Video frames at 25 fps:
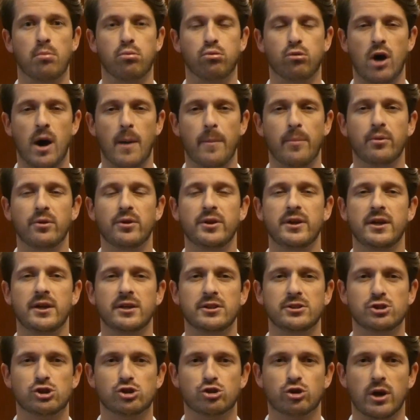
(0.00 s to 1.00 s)
properly
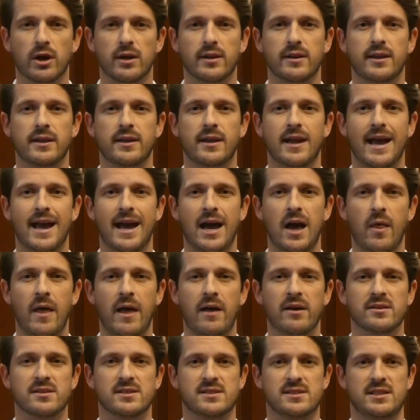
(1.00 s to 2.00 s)
constructed
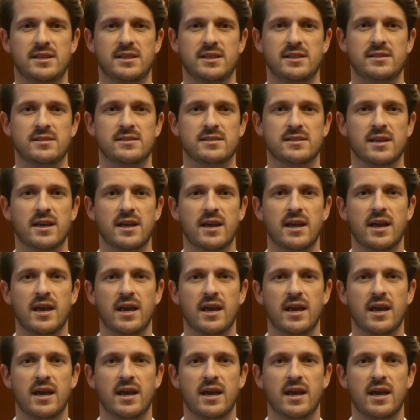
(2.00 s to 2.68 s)
LLCs